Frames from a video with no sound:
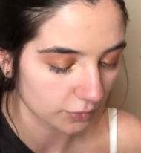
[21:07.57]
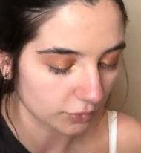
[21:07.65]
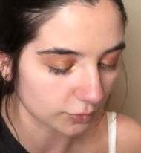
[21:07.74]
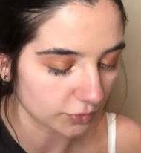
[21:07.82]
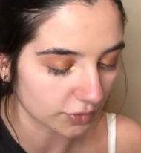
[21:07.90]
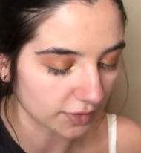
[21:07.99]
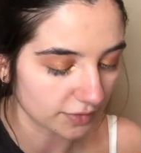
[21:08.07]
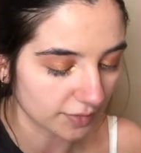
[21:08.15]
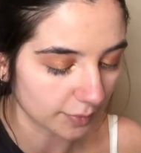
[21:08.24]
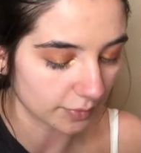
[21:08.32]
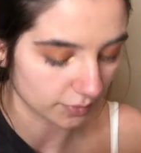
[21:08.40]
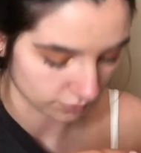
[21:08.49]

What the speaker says: So I'm just going to dip.